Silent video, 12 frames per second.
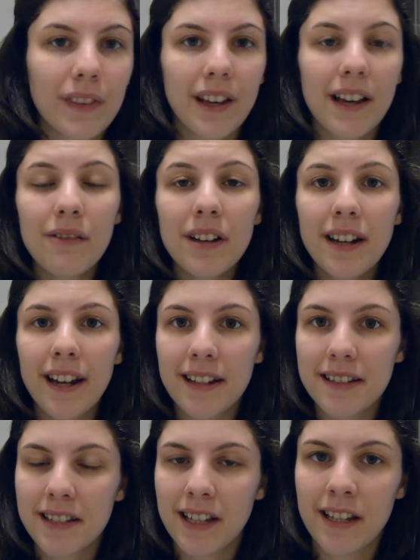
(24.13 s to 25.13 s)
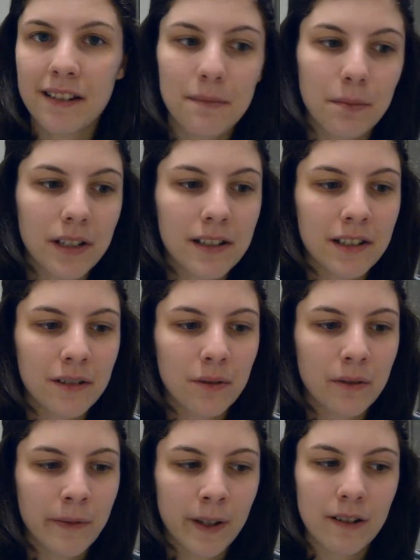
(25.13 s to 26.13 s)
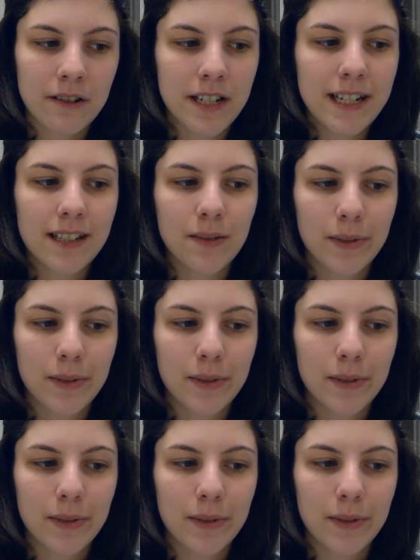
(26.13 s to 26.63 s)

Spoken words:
I read A.S. King's Please Ignore Verdites